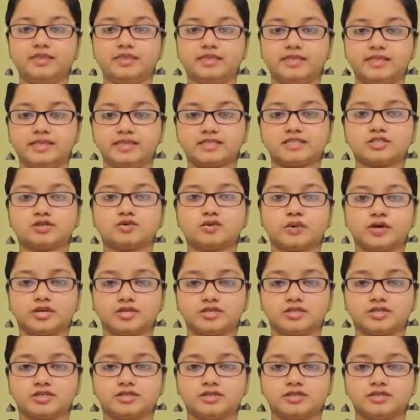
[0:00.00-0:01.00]
These
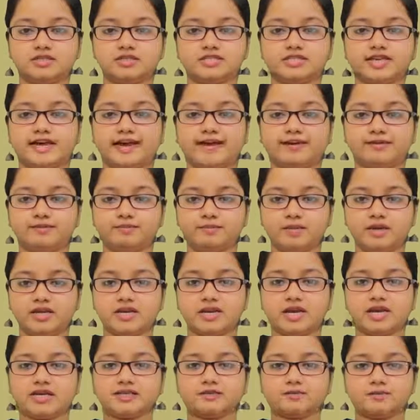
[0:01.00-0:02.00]
questions have been
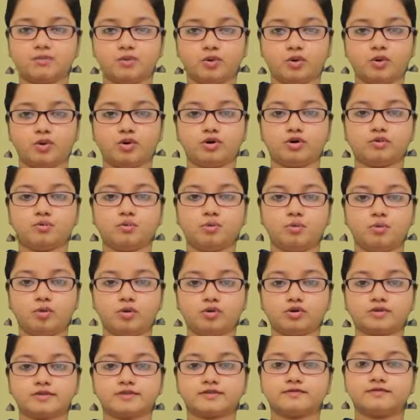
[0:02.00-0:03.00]
explored
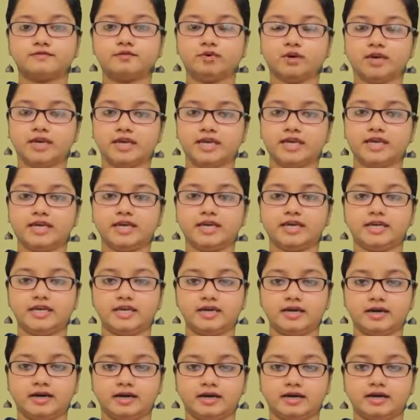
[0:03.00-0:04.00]
most fully
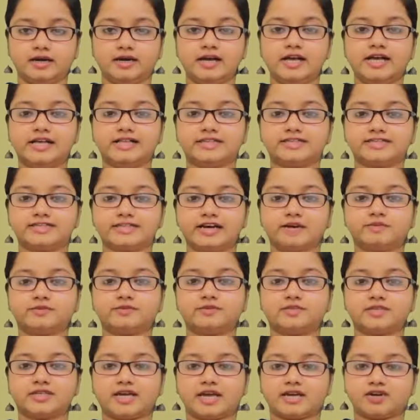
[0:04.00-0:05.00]
in a
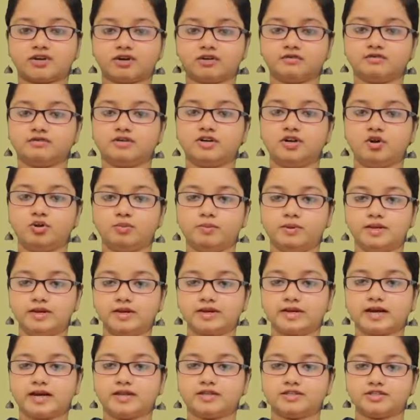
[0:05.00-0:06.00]
subset of global
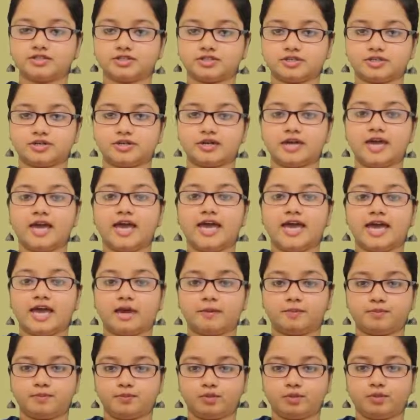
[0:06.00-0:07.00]
culture
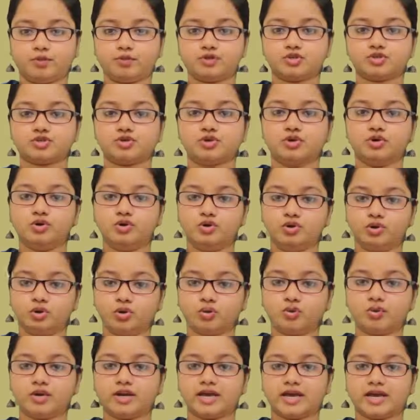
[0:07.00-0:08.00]
approach
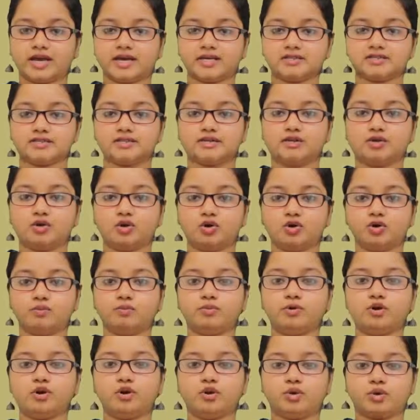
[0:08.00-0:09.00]
known as
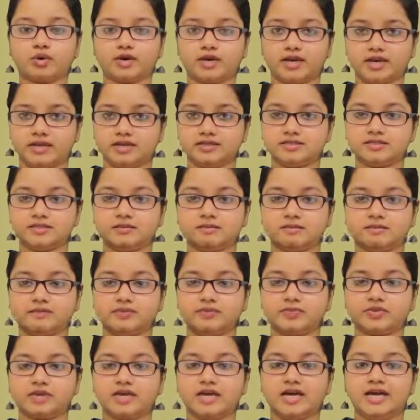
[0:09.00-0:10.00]
global localism.
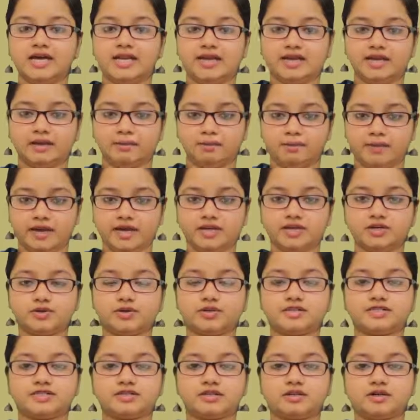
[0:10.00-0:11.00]
The main
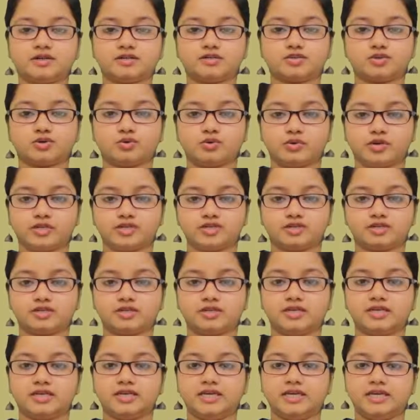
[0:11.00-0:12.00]
research
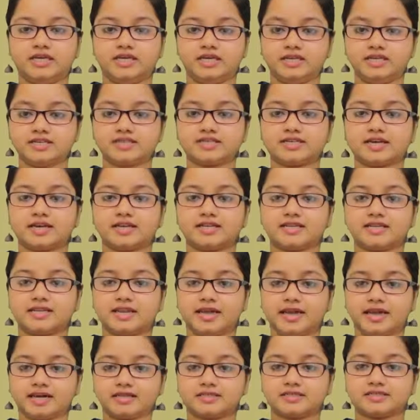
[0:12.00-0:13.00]
question in this
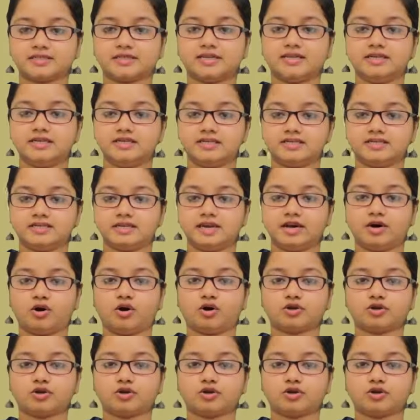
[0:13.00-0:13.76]
context is the